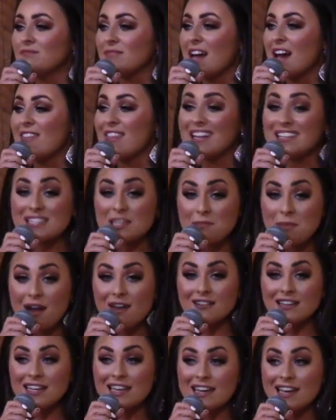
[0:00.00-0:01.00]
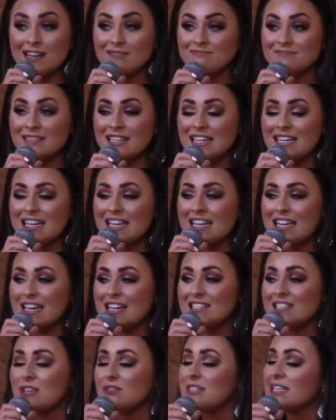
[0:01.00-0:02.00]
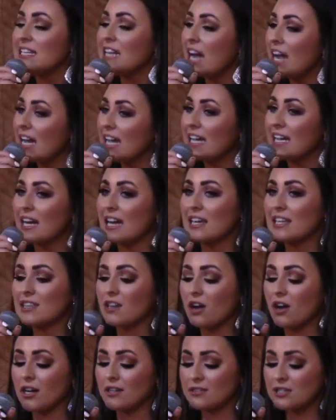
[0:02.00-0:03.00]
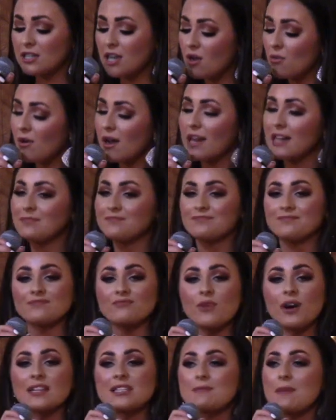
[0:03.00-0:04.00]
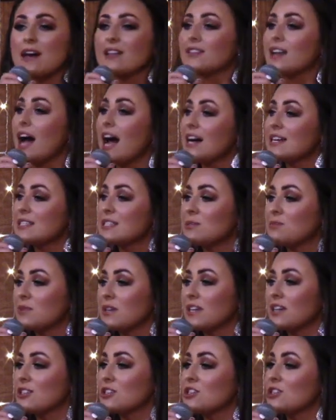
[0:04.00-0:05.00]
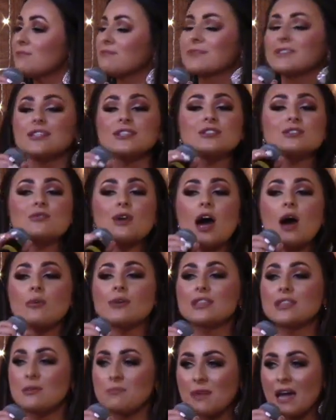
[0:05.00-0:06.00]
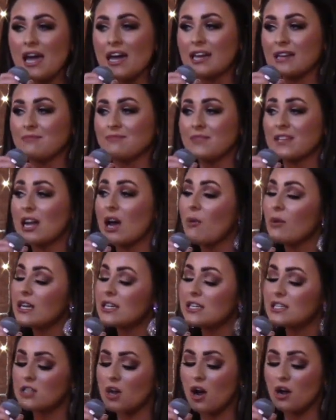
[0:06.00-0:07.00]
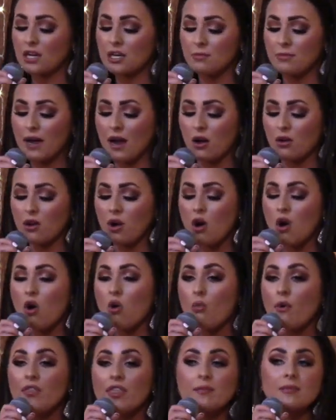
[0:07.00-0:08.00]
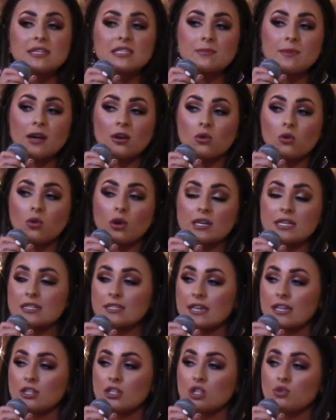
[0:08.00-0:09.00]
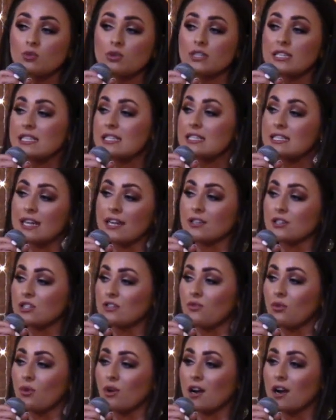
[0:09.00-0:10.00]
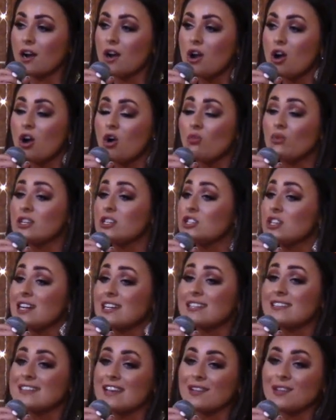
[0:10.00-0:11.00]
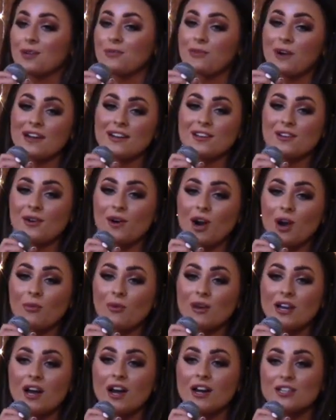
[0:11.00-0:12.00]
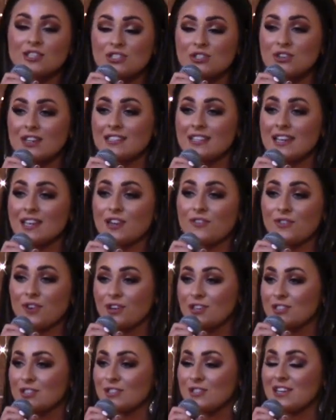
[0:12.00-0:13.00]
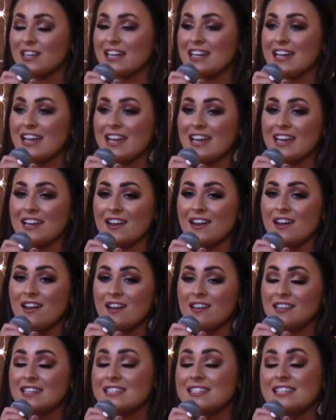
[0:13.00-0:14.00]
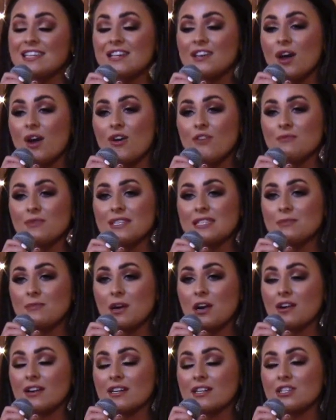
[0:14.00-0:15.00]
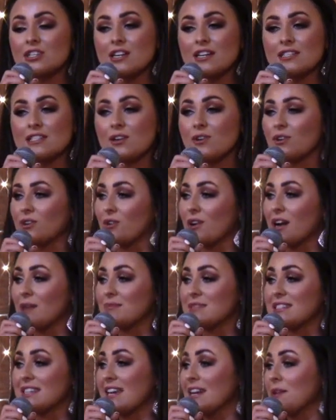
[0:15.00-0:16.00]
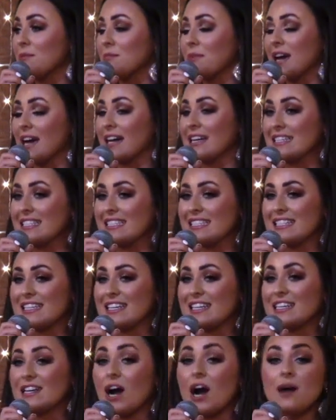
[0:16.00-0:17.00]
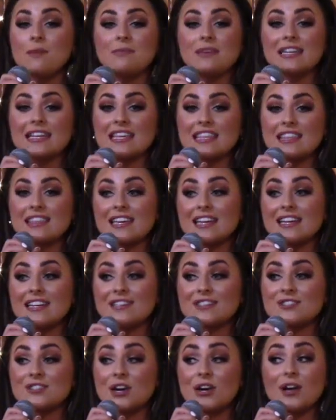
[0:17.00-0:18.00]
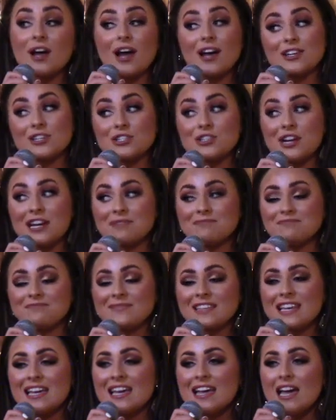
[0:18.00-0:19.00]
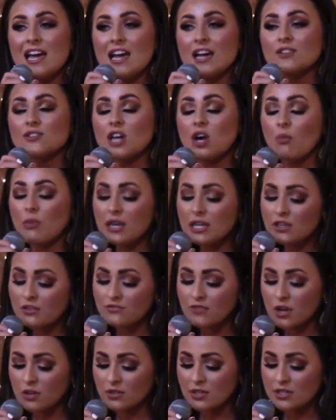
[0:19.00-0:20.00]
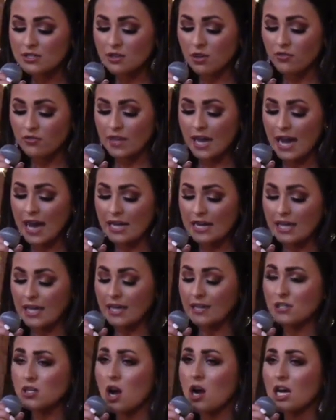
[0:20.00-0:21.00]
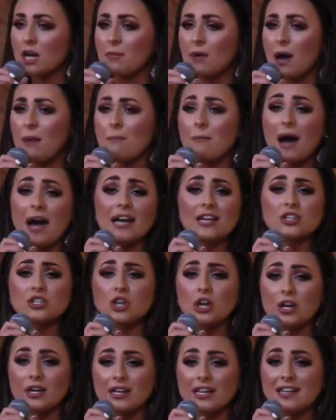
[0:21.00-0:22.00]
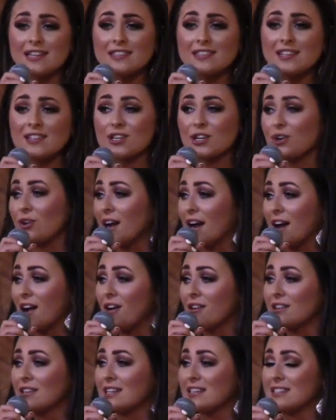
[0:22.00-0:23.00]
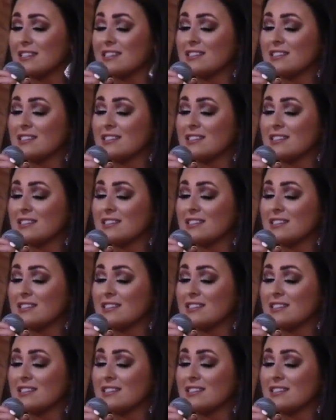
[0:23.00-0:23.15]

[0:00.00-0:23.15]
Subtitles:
and that's about it. And so tonight I thought, you know what, while it's my last speech, let's go out with a bang. And I wanted to talk about what the Miss America organization really stands for. We just celebrated our 100th anniversary, and the CEO of Miss America, Chantel Krebs, said it best: not many things turn 100. And so I wanted to focus on that and talk about my journey to the crown and